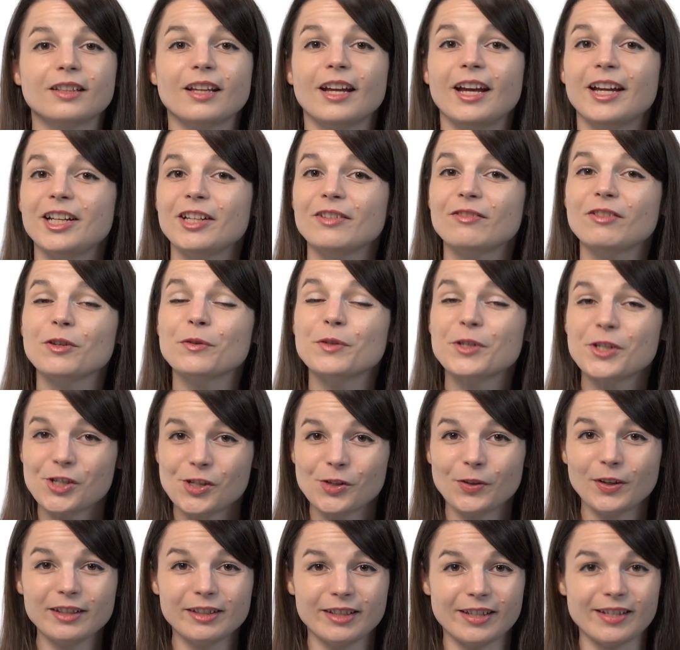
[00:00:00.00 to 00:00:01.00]
And if you
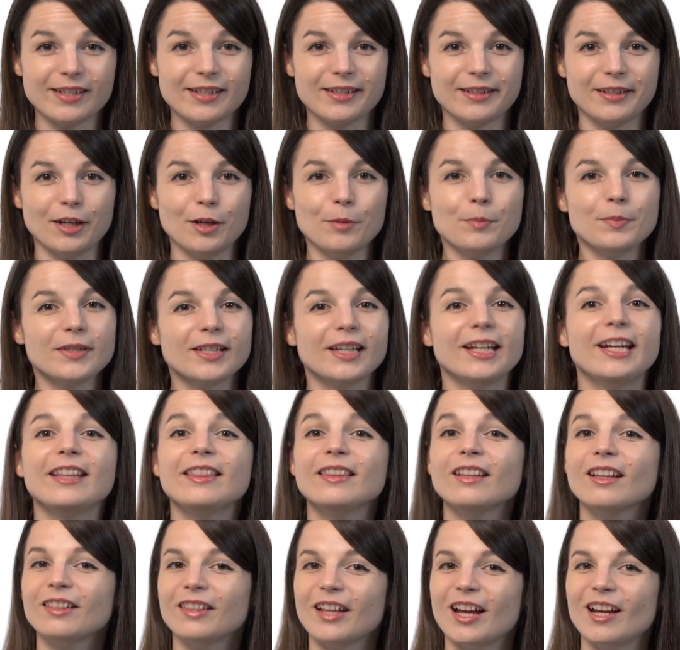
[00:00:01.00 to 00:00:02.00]
enjoyed these tips, hit
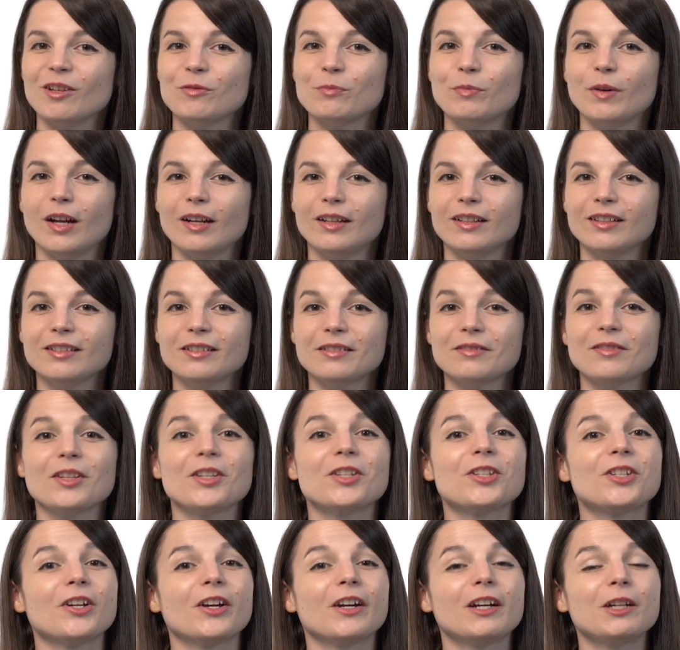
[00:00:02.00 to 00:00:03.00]
the like button,
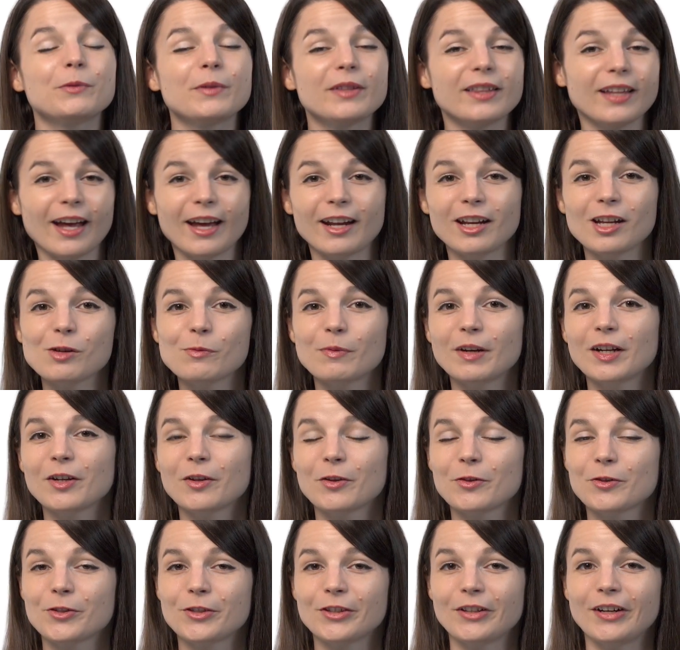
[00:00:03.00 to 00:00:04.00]
share it with anyone
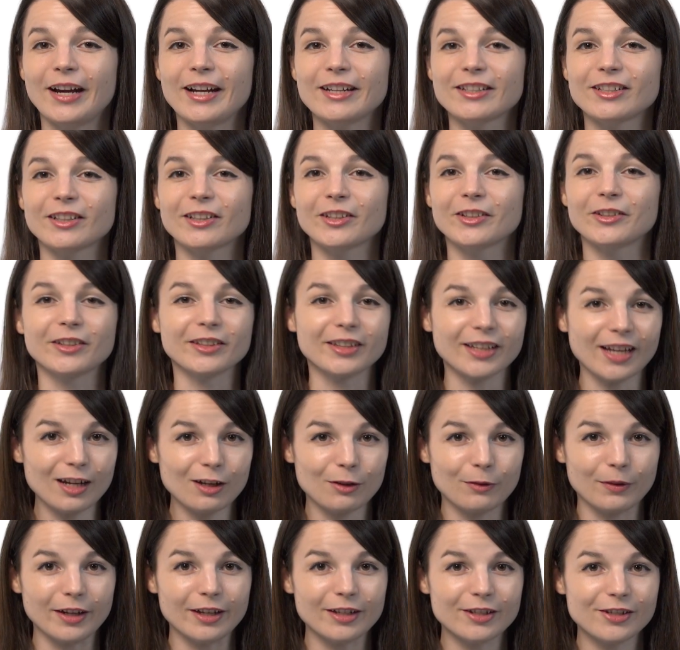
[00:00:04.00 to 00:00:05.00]
who's trying to learn a
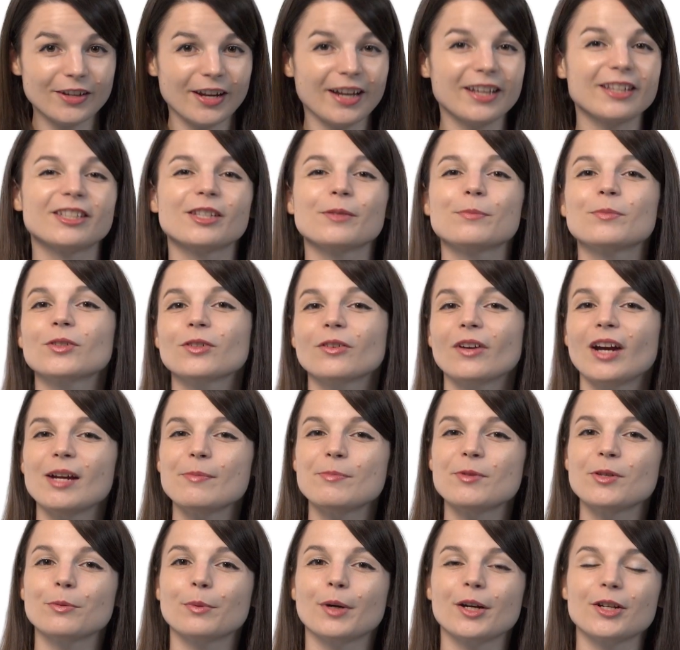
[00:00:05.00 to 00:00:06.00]
language, and
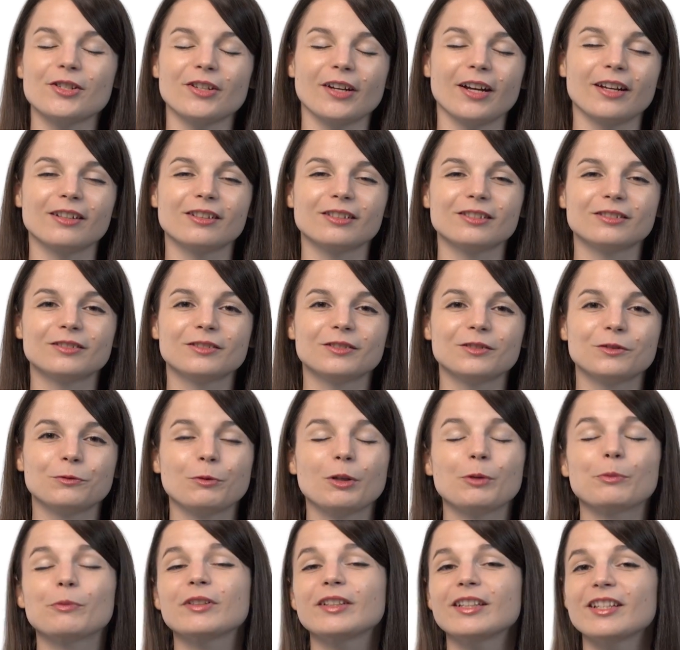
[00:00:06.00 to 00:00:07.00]
subscribe to our channel.
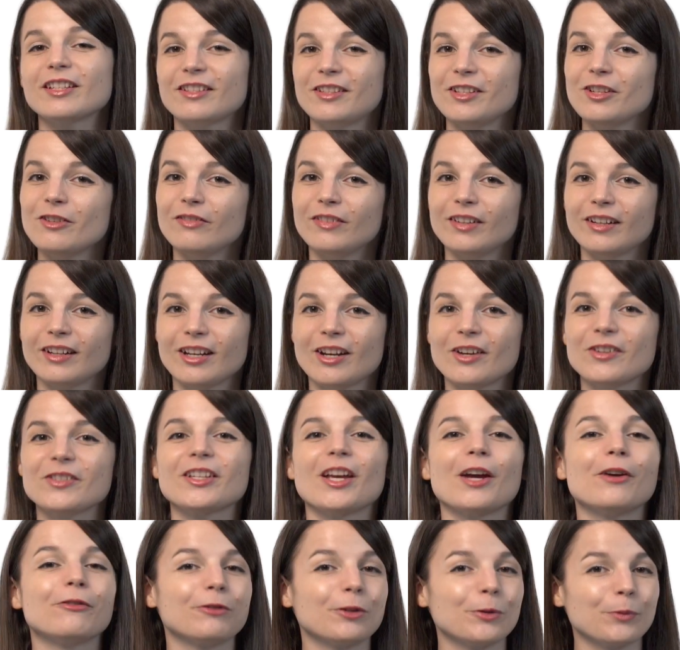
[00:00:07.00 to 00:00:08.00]
We release new videos
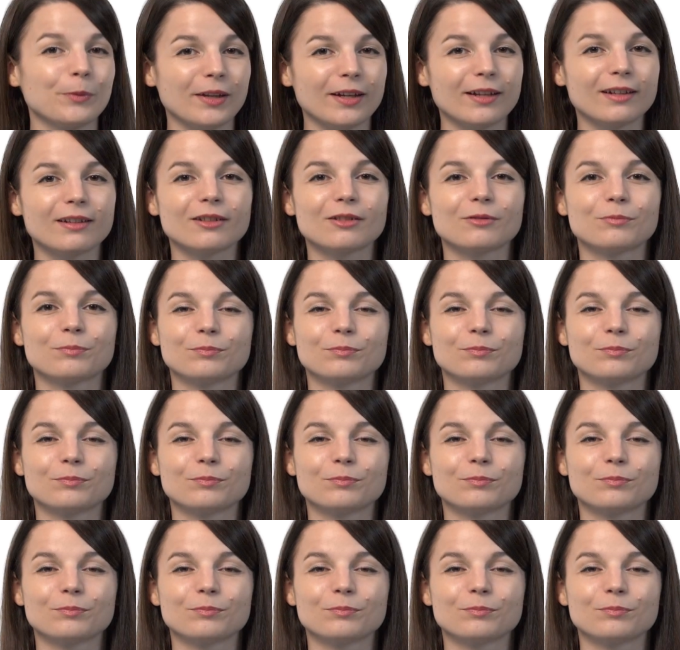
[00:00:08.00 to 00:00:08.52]
every week.